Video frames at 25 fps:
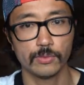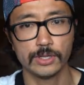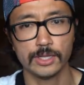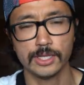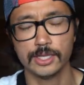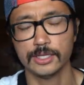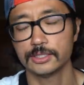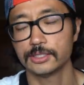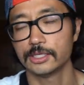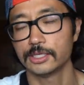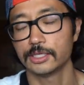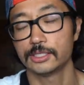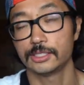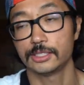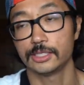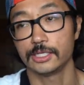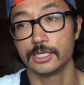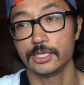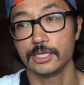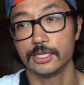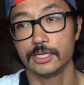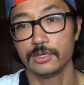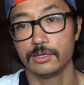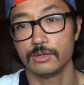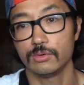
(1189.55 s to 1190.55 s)
with it to
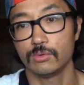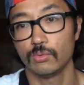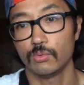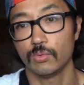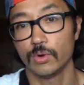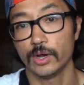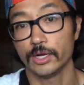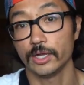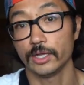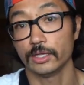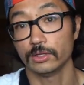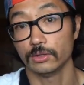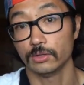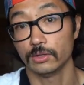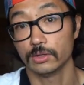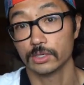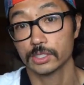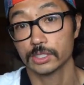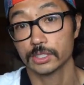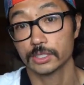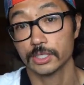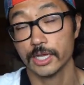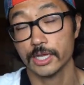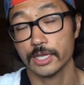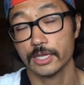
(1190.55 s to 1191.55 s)
see what it
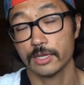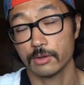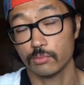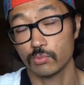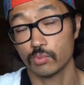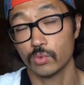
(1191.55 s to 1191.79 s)
looks like,